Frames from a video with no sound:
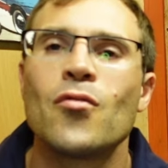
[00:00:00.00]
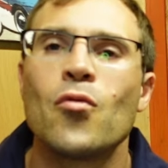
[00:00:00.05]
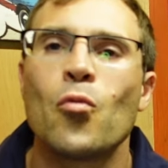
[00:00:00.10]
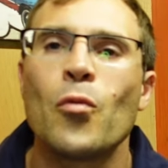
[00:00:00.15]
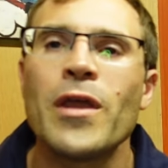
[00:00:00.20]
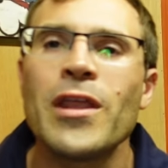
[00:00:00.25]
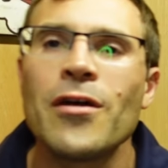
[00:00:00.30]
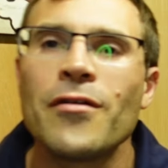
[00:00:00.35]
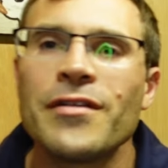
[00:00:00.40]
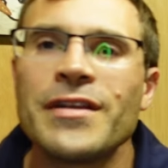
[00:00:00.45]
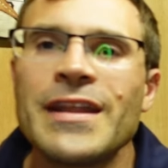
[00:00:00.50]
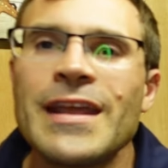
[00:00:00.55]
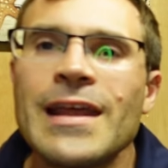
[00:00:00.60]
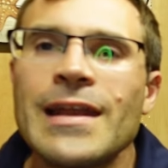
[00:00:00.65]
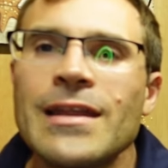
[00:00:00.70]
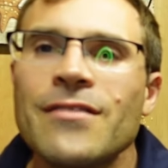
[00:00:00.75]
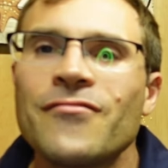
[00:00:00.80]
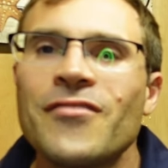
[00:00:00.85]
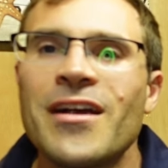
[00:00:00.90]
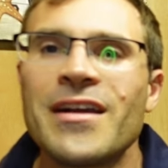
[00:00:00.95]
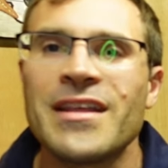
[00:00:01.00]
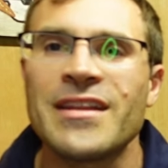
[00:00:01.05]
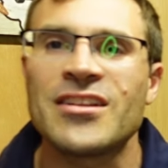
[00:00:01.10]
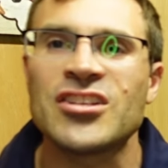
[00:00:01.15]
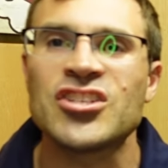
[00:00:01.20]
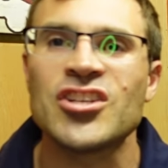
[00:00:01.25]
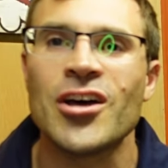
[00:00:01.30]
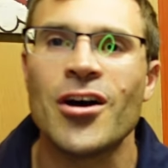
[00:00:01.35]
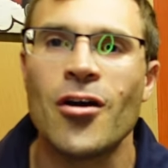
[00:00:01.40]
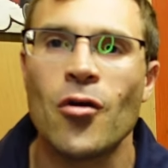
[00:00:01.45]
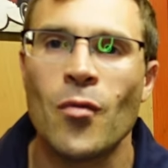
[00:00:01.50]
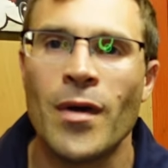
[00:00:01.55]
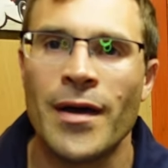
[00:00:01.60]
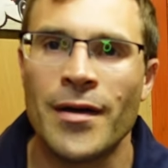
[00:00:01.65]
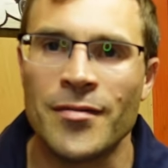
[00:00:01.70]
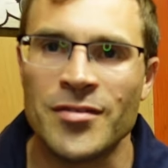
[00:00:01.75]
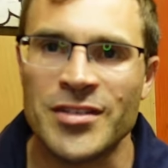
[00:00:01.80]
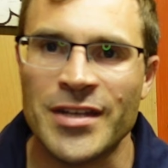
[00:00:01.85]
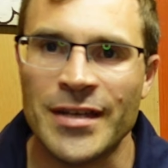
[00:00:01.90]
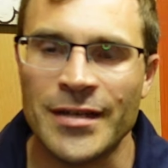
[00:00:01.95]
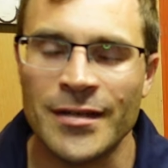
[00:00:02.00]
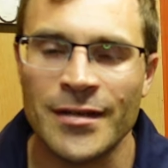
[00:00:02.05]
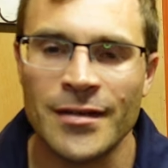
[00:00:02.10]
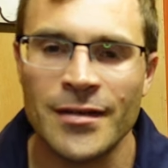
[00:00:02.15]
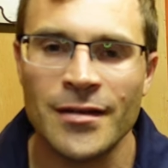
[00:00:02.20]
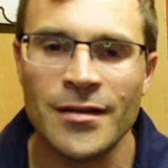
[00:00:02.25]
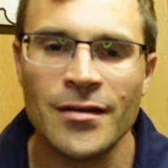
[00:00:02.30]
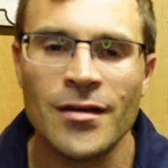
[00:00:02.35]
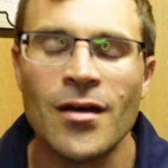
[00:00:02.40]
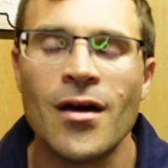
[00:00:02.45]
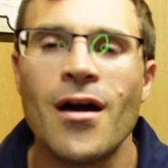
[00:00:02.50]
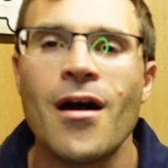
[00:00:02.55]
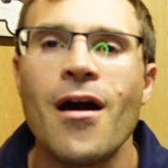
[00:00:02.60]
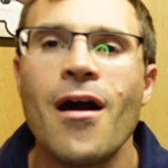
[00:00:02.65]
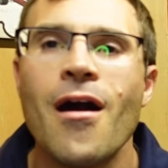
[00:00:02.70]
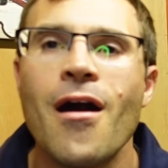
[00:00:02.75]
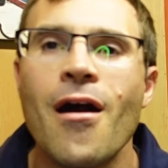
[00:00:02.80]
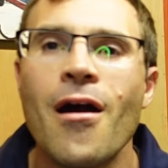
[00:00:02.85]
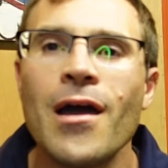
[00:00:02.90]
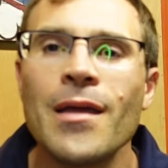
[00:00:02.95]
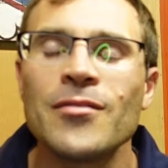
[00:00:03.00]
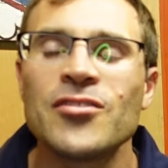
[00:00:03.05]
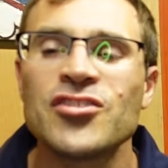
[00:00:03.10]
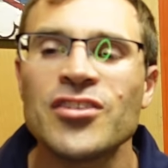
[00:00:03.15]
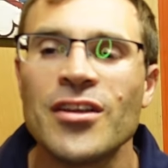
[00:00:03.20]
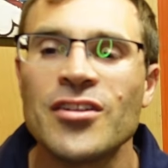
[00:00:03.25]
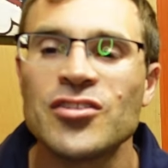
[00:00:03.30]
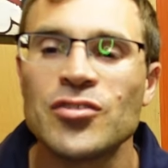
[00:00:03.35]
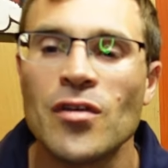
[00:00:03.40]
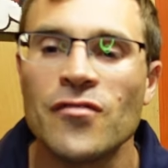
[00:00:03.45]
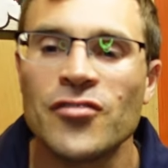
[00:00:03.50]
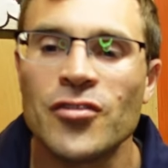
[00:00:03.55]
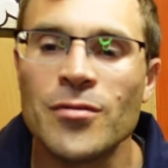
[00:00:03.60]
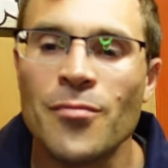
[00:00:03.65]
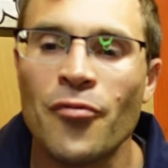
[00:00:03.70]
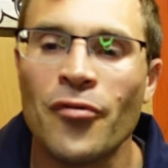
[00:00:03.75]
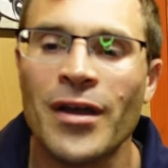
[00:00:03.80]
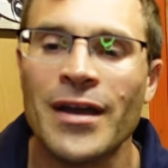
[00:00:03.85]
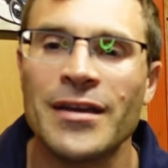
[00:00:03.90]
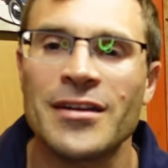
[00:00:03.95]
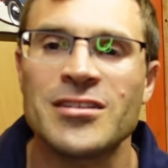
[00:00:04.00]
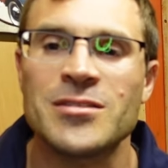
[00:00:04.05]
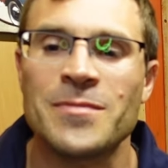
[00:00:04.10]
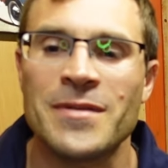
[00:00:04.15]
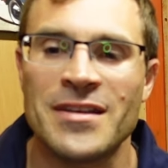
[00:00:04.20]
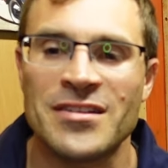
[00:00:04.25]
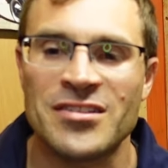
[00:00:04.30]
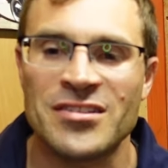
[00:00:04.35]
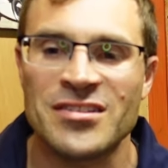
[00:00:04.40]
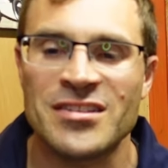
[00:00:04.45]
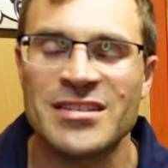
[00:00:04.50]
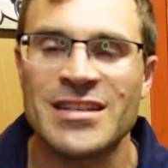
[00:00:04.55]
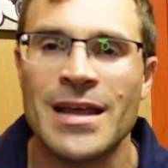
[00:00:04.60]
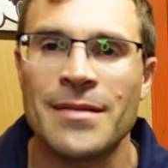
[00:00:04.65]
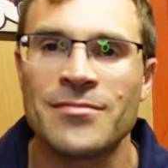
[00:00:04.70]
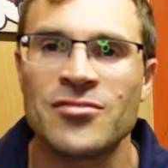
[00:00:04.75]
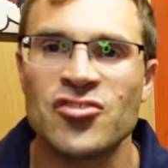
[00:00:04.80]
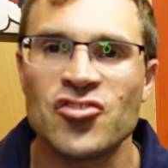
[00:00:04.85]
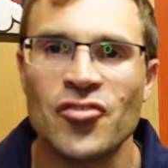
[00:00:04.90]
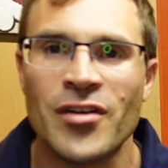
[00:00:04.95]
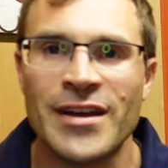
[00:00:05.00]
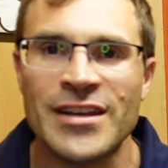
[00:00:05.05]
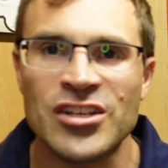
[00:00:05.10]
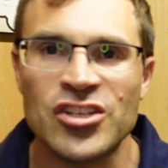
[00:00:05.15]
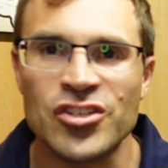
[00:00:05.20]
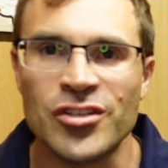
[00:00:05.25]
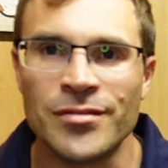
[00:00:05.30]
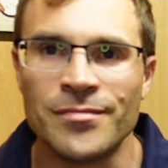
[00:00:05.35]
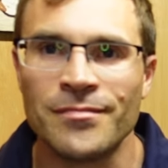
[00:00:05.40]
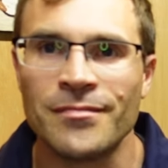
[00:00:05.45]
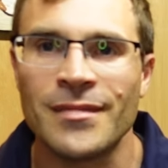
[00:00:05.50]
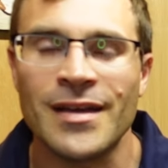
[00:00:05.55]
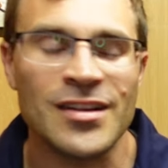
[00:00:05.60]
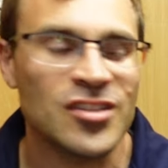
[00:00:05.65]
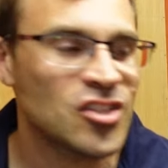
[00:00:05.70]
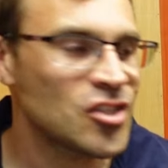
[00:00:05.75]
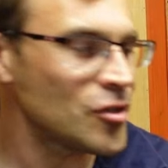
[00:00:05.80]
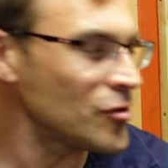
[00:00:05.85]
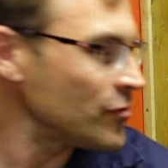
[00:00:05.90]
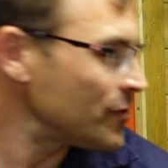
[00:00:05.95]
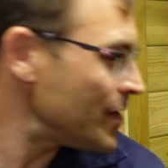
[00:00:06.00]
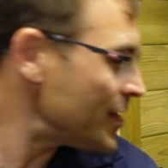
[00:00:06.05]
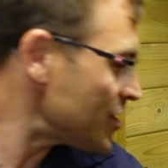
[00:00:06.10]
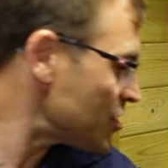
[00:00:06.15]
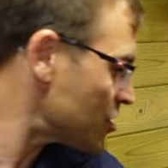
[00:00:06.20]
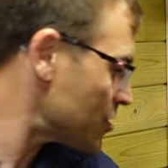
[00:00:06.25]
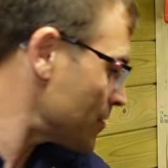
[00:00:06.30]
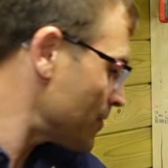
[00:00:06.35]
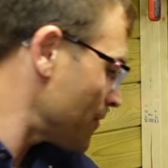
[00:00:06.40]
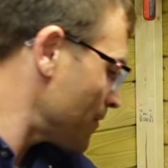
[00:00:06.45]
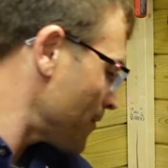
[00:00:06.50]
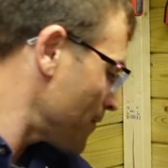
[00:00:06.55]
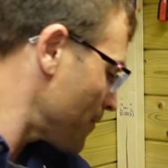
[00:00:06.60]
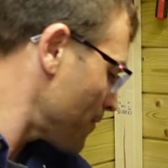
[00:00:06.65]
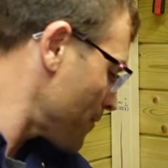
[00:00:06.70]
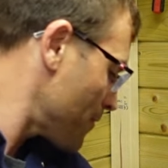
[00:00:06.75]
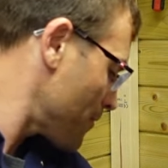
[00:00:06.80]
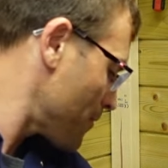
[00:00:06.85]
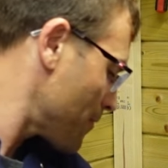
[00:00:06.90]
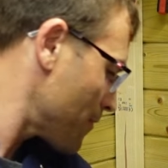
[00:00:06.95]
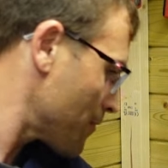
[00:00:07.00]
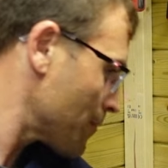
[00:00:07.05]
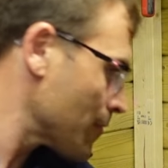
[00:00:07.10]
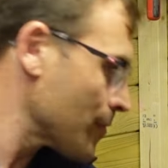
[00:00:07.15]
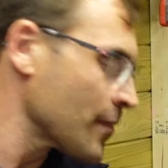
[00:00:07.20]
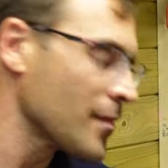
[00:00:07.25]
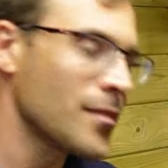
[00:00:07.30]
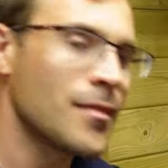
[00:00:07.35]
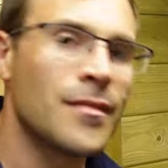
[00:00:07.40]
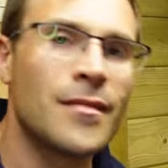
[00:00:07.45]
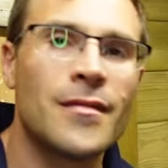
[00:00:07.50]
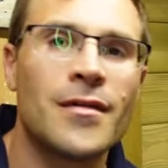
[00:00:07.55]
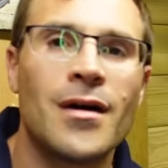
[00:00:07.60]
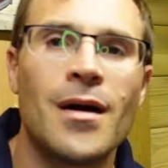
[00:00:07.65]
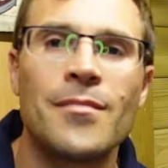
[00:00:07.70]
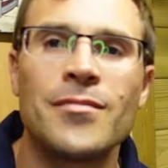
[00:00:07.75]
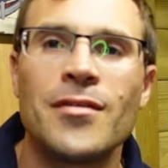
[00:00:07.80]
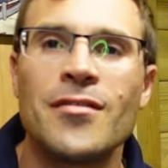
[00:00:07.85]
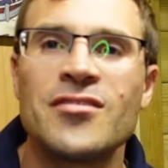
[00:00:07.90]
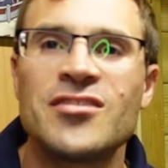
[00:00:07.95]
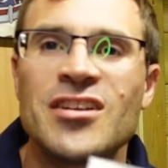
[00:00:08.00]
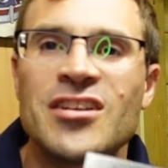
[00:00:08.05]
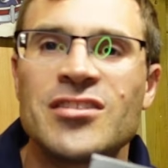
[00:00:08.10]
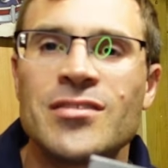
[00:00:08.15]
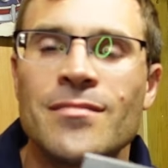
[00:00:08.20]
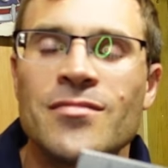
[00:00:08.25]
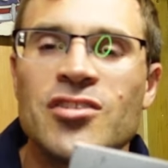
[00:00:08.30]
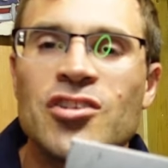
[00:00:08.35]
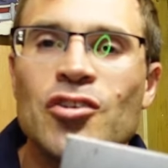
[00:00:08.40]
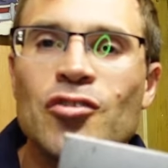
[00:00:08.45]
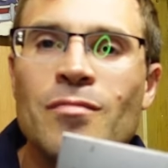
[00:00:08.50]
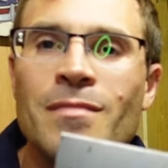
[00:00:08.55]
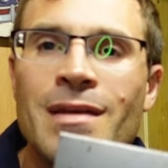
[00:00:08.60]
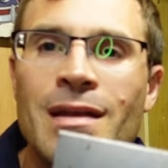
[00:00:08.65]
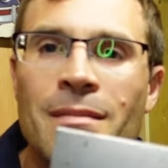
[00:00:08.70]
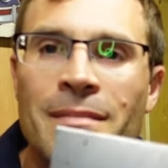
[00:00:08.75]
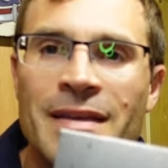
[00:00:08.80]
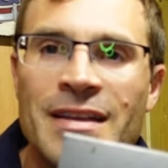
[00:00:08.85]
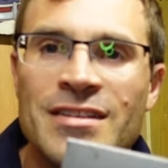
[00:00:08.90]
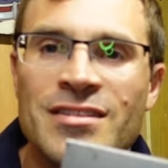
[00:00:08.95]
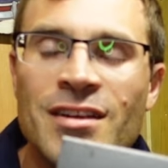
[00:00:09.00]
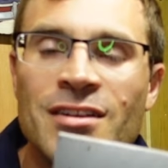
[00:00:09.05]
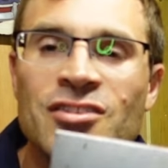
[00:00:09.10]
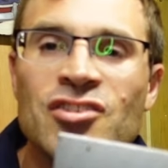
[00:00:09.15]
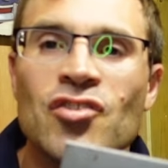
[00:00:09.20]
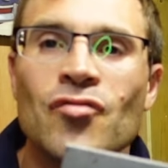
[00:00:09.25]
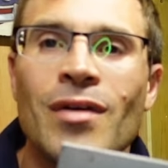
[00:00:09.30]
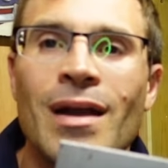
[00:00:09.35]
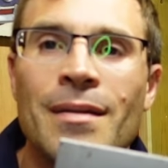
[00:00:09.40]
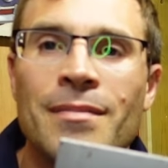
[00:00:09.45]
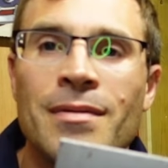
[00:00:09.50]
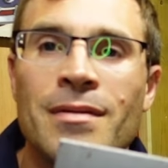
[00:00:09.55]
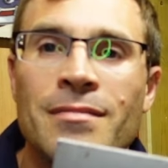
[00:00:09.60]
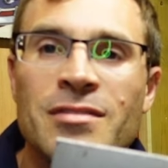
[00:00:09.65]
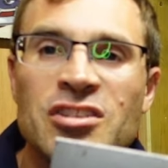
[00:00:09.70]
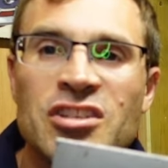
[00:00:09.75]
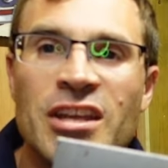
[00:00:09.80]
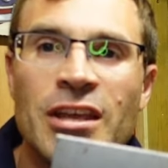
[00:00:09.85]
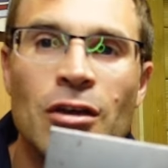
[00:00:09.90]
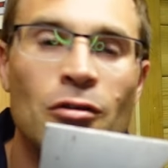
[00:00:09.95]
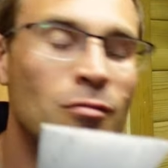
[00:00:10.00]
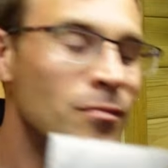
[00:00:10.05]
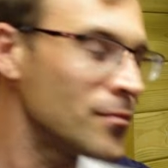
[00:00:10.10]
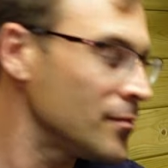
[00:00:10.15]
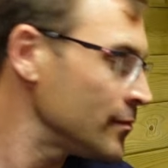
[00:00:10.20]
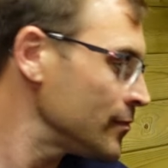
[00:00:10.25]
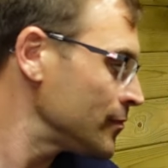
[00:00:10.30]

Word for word: We are nearly ready to start welding. I'm just going to do a few practice pieces as demonstration, and to do this I'm using some 2mm scrap steel